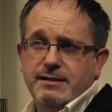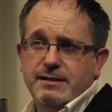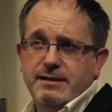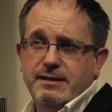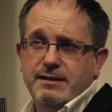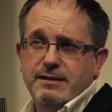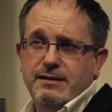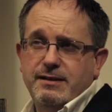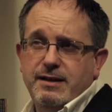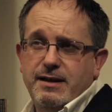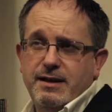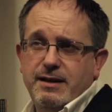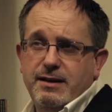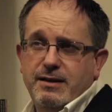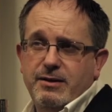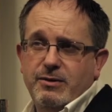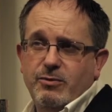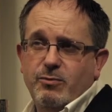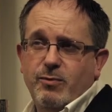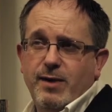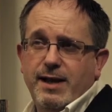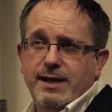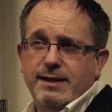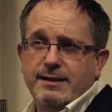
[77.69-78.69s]

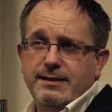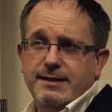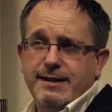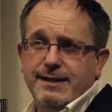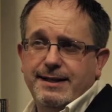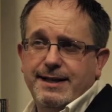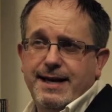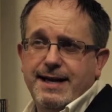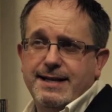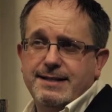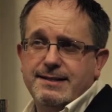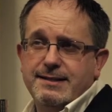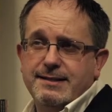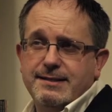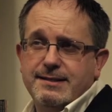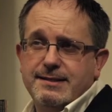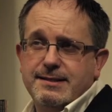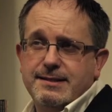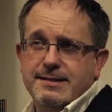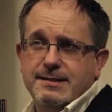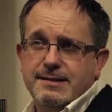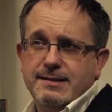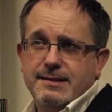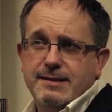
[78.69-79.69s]
in wealth and
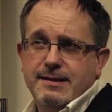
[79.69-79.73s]
assets